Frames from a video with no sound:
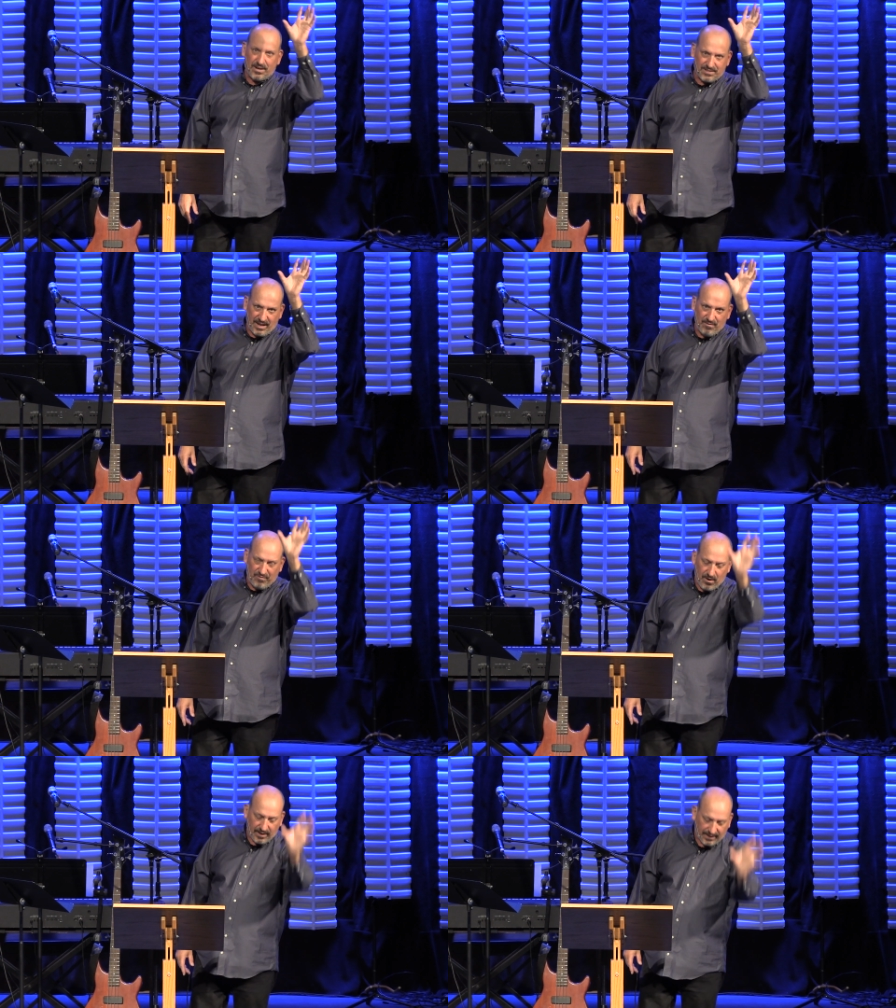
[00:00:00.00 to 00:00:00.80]
Satan
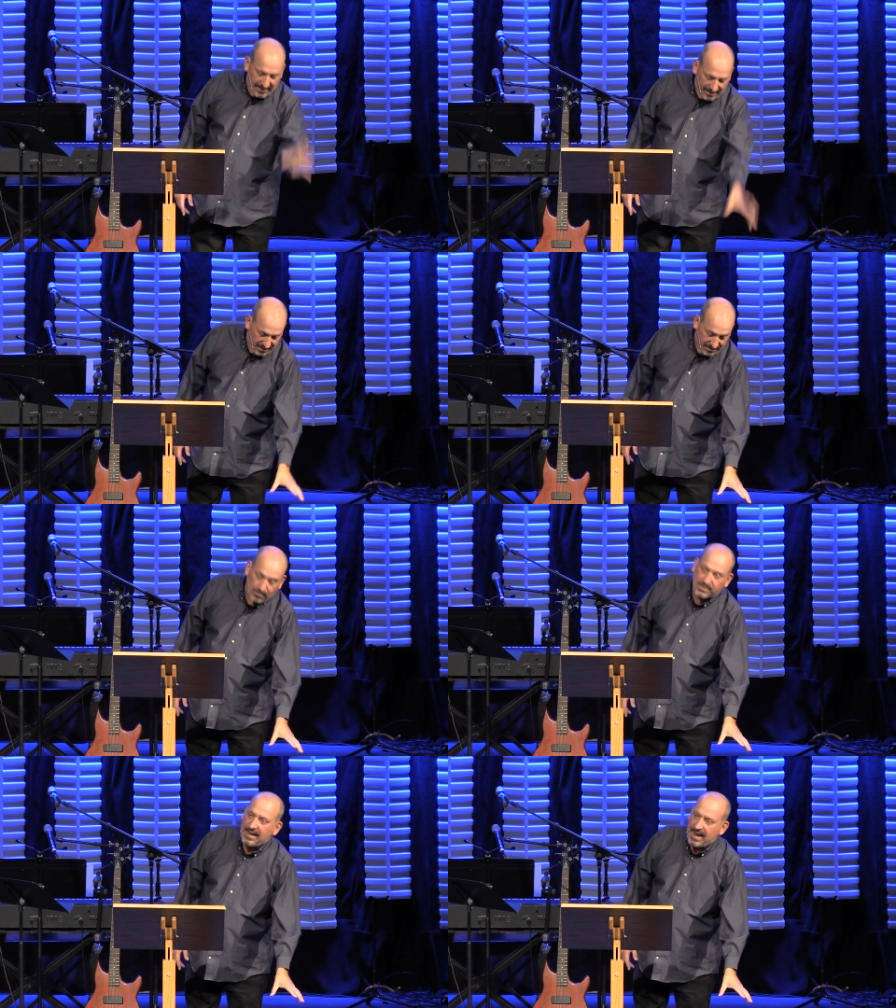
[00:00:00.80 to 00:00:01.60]
fall like lightning because he
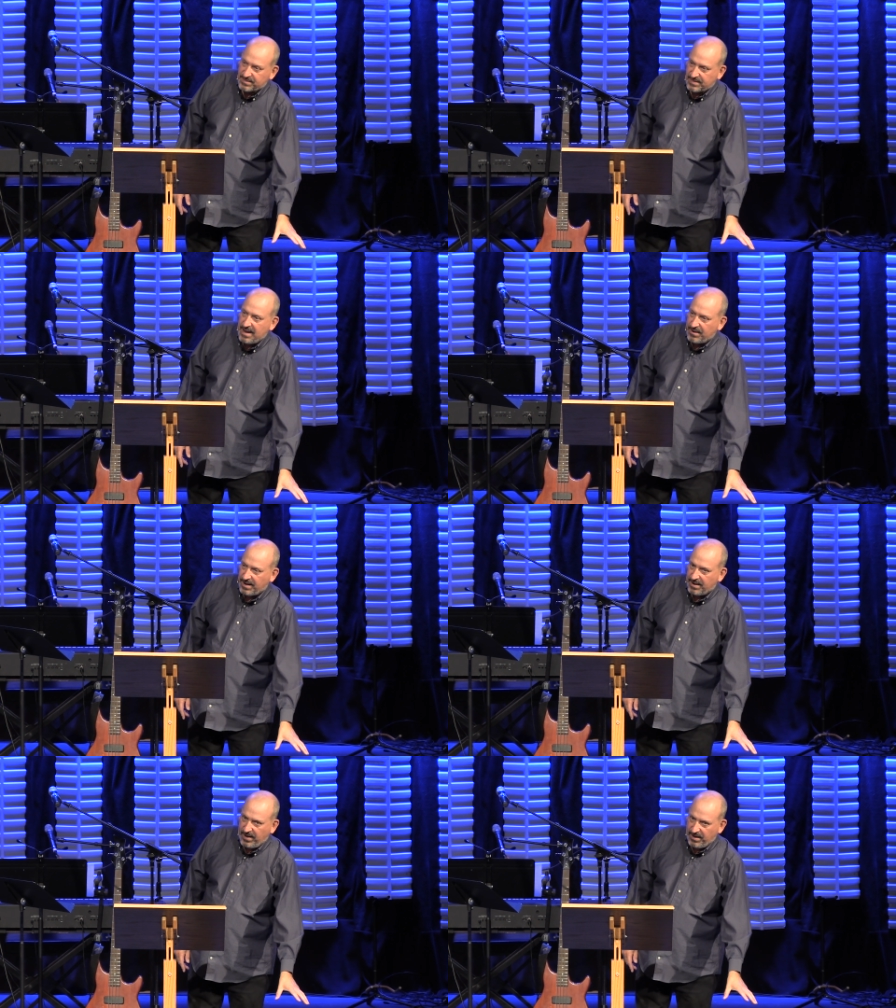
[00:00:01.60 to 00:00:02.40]
was cast down
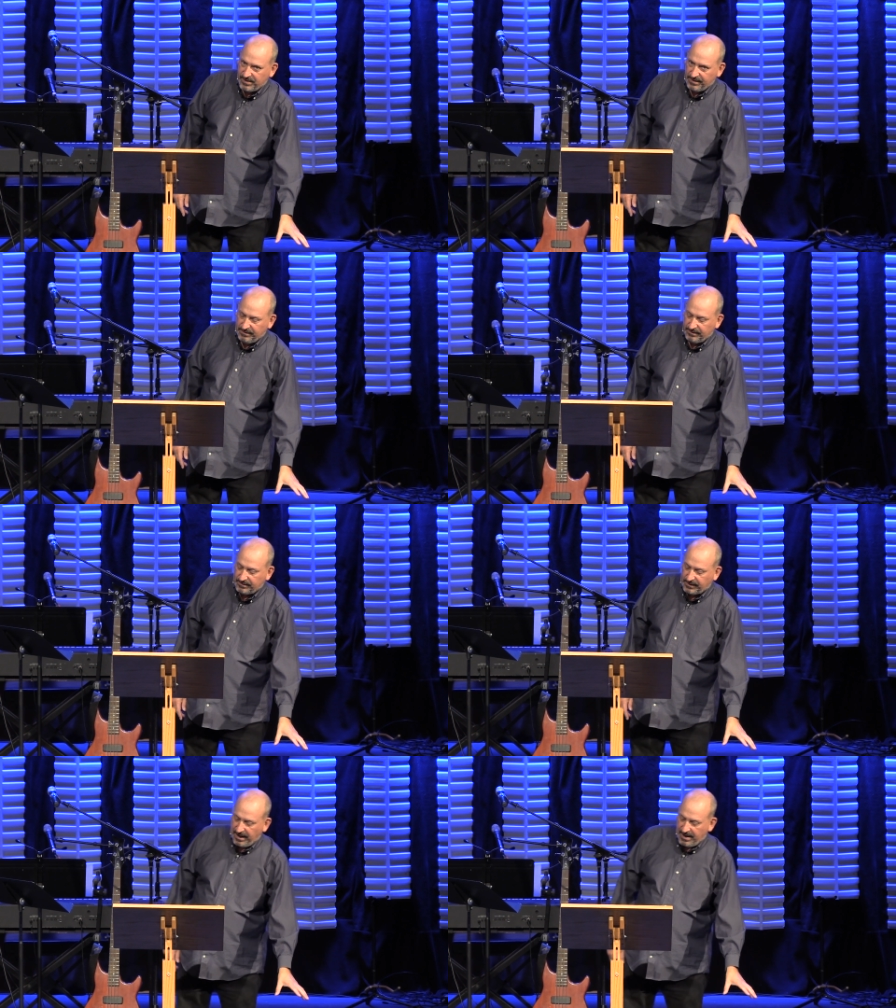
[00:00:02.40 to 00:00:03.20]
out of heaven.
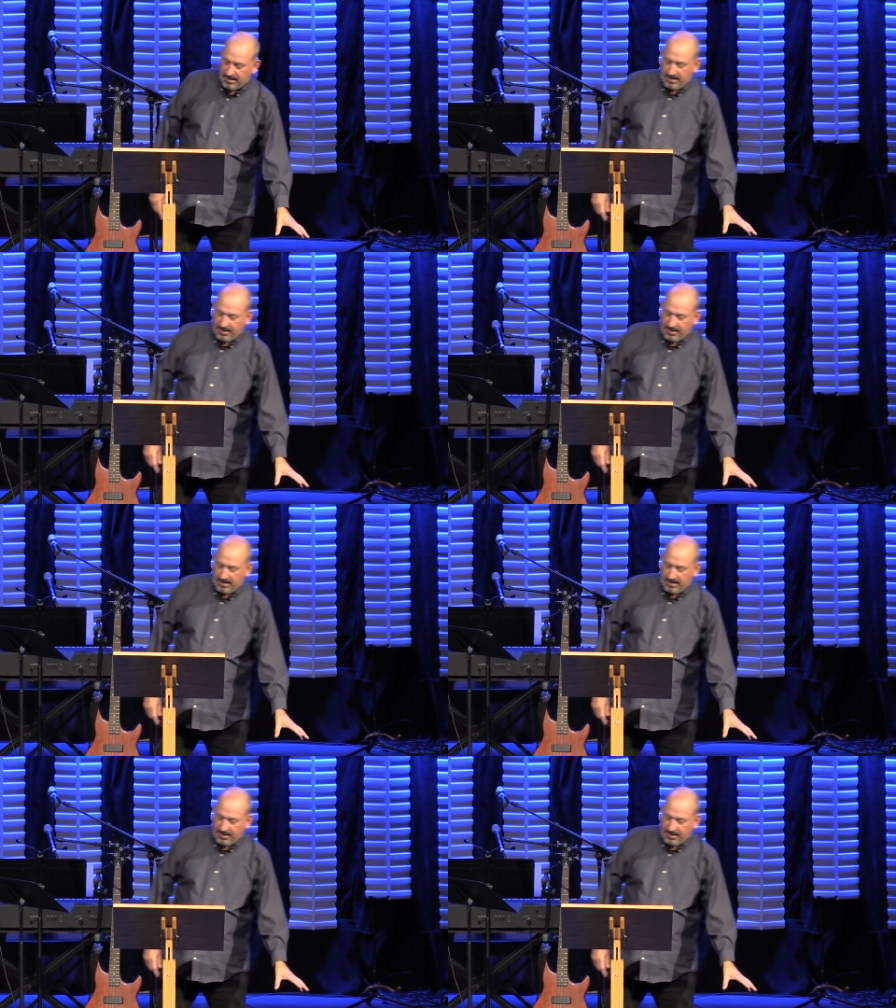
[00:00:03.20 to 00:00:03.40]
Okay?